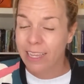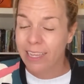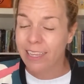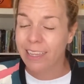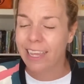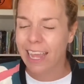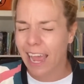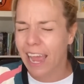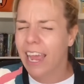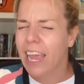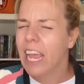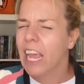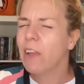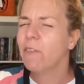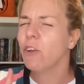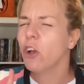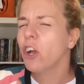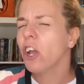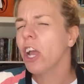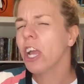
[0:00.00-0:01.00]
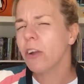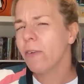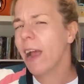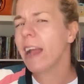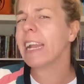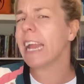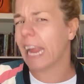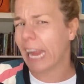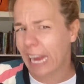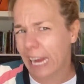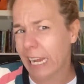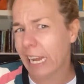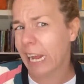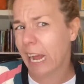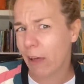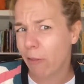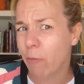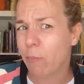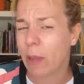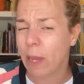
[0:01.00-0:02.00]
yeah, if you're going around eating
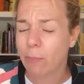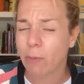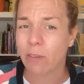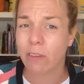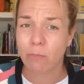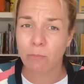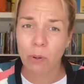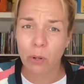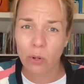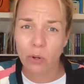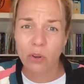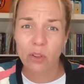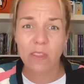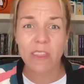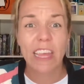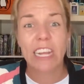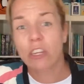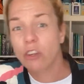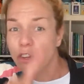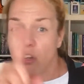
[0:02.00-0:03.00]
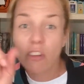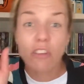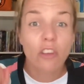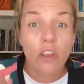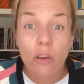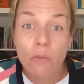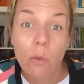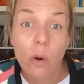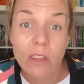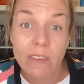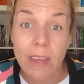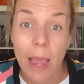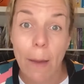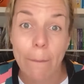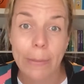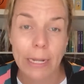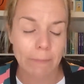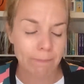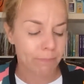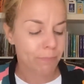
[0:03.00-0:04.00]
other people's poo, then you deserve what's
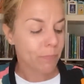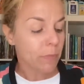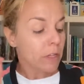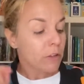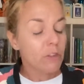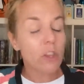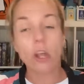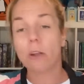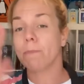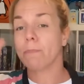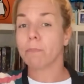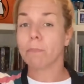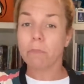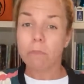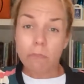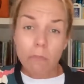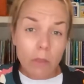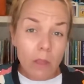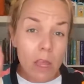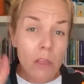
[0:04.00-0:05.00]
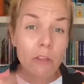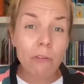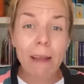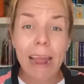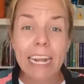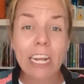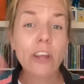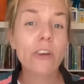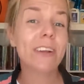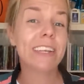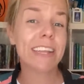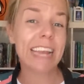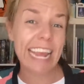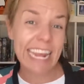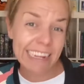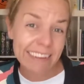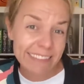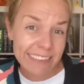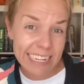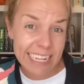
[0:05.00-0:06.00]
coming. So the rat goes and
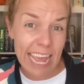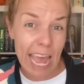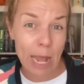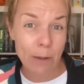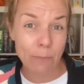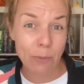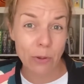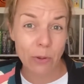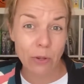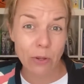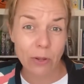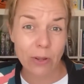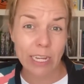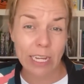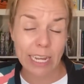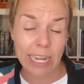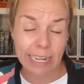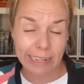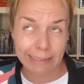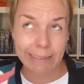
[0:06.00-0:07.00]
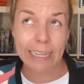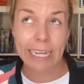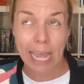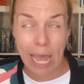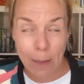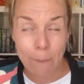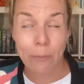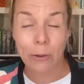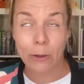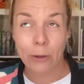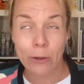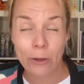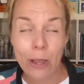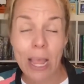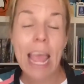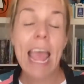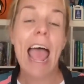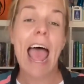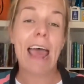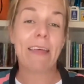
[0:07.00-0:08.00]
eats the cat poo,
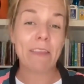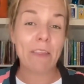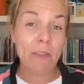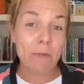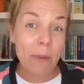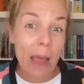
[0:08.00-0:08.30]
and then the